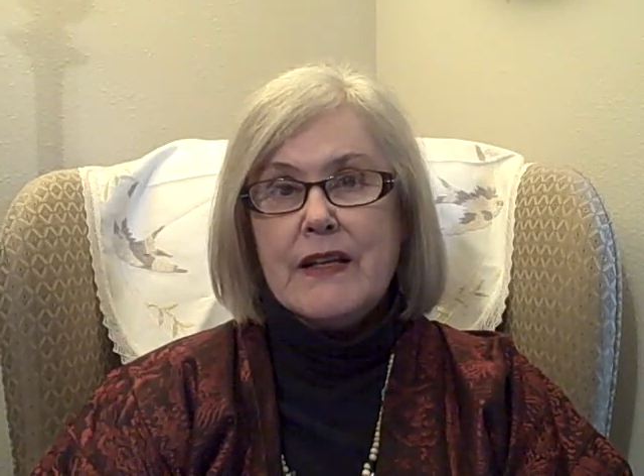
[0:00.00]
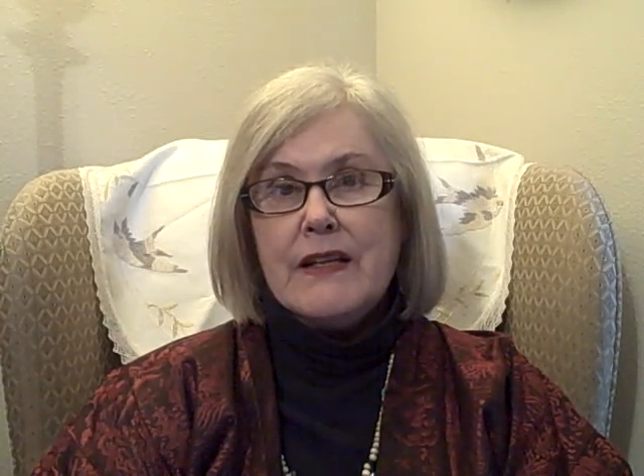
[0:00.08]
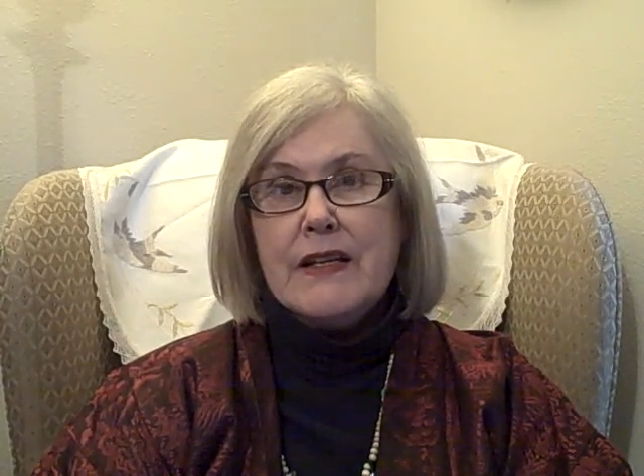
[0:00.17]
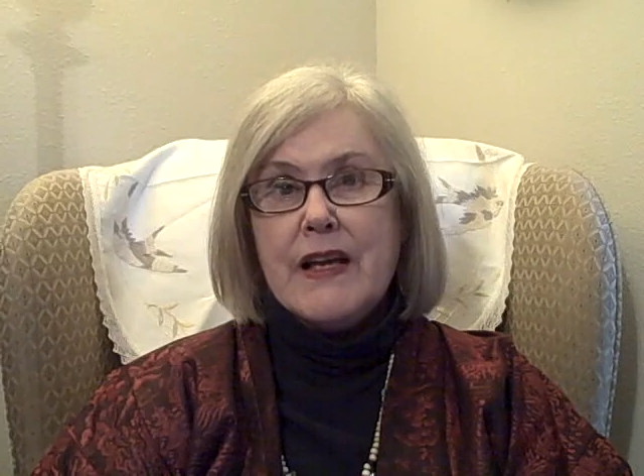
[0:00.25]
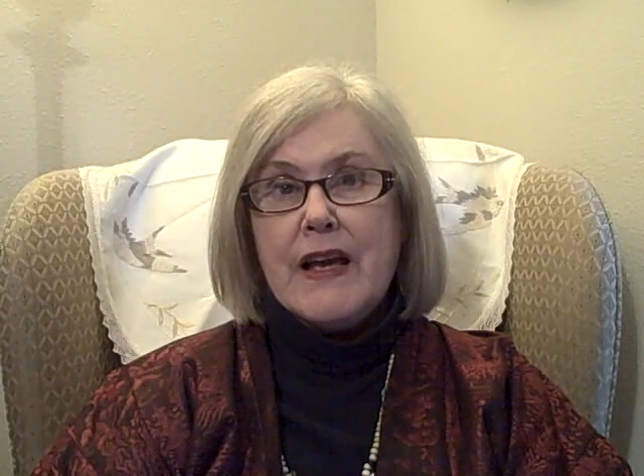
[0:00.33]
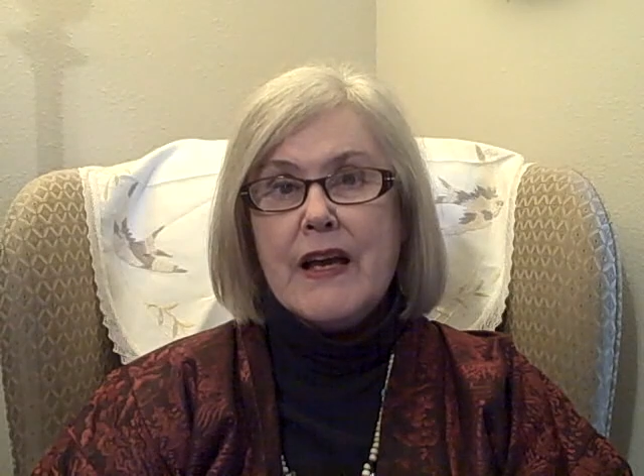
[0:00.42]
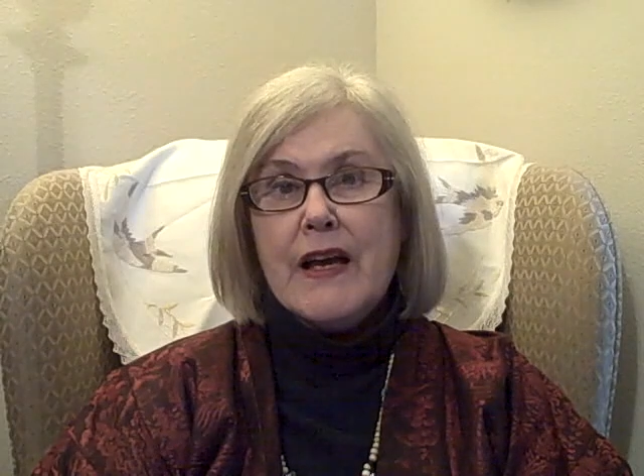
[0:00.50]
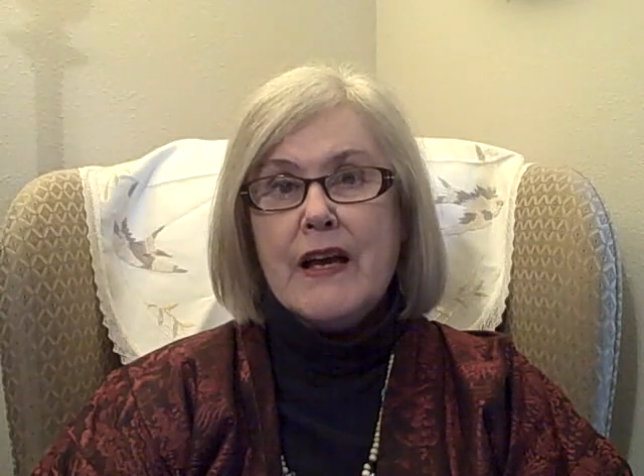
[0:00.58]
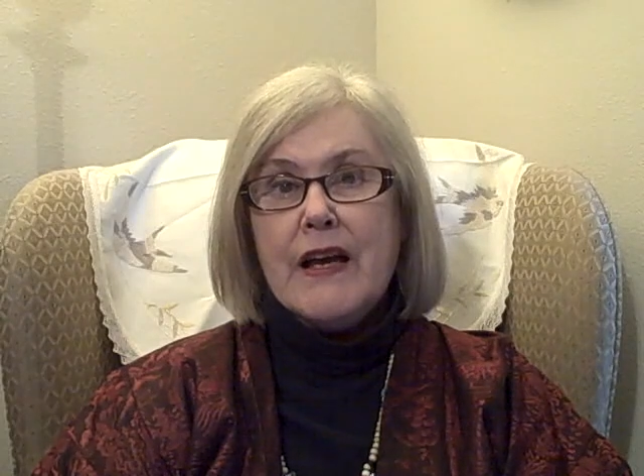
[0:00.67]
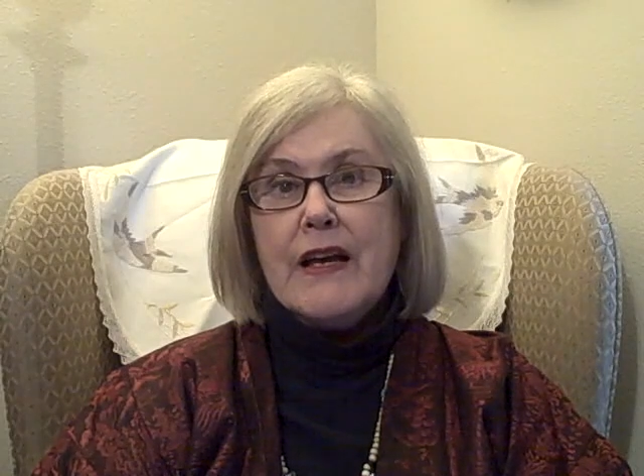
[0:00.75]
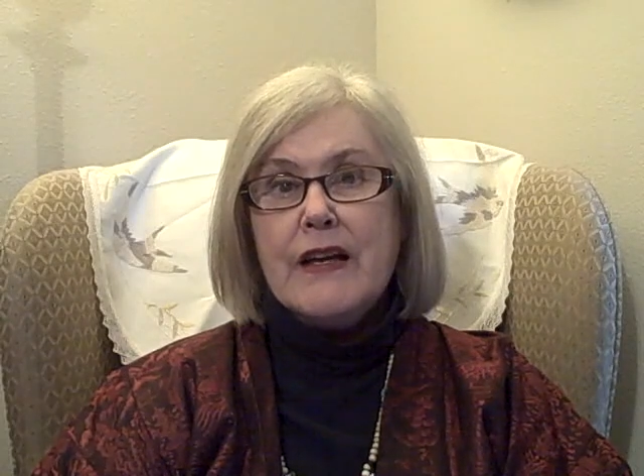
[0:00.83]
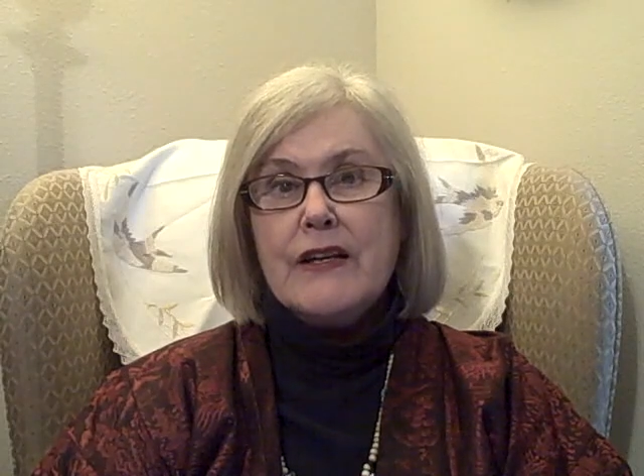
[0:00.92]
And
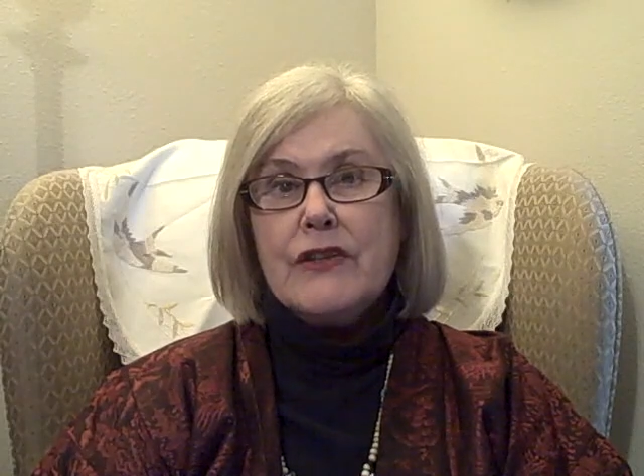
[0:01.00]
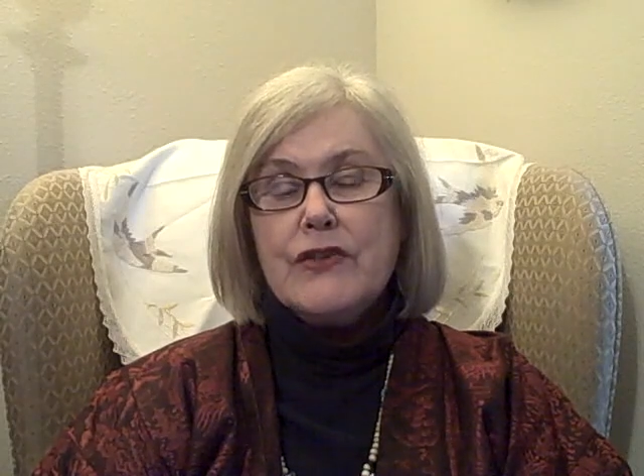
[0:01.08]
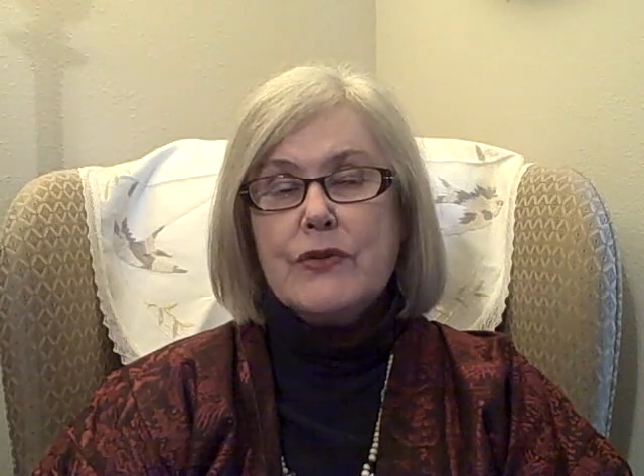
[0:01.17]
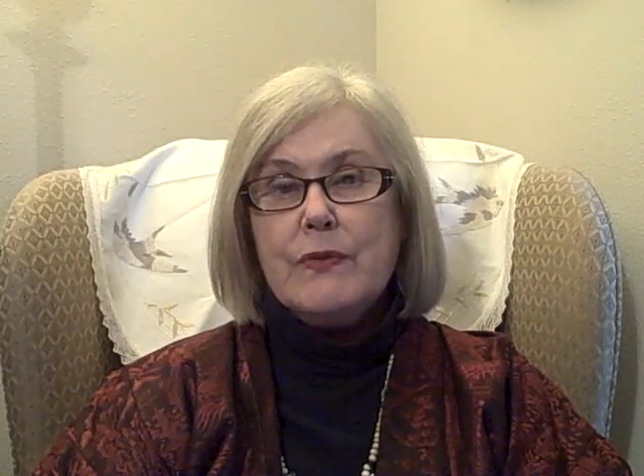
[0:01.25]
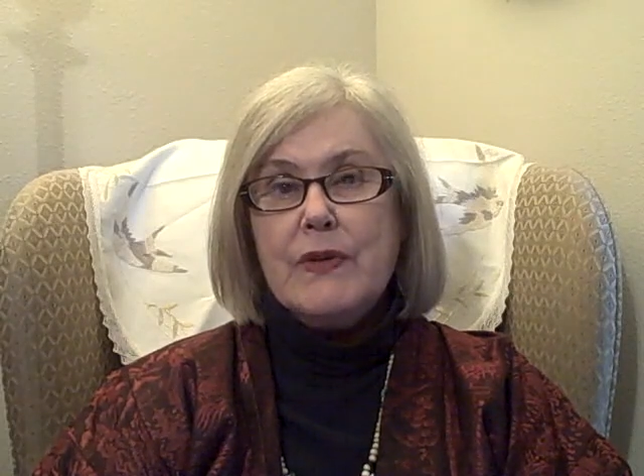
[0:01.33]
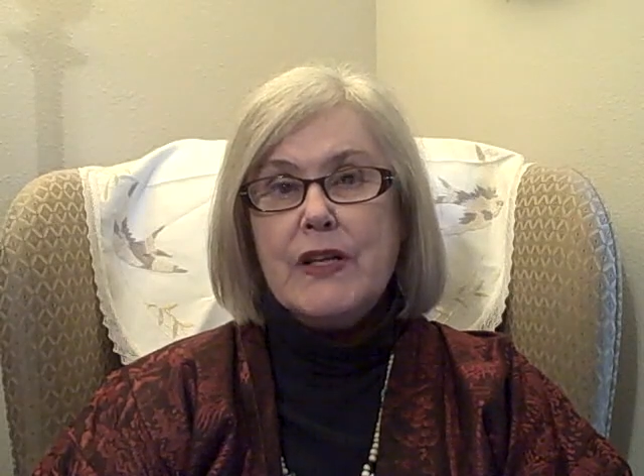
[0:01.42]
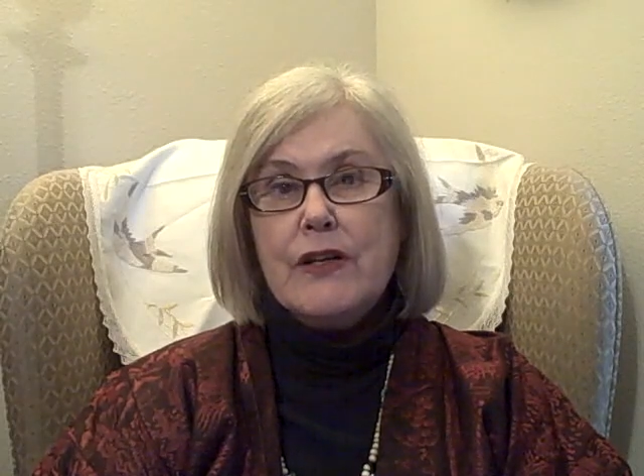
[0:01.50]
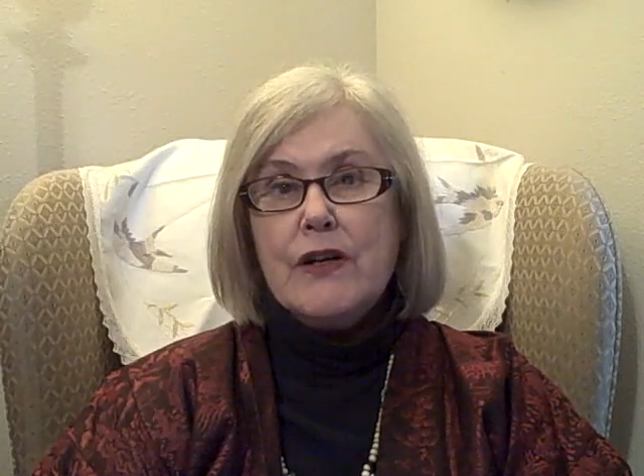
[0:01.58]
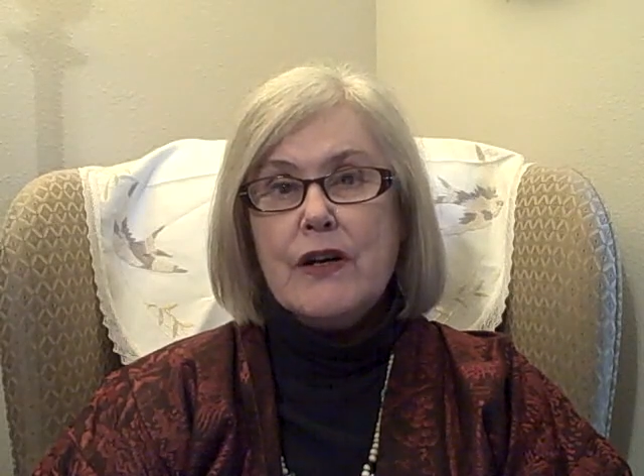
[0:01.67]
as we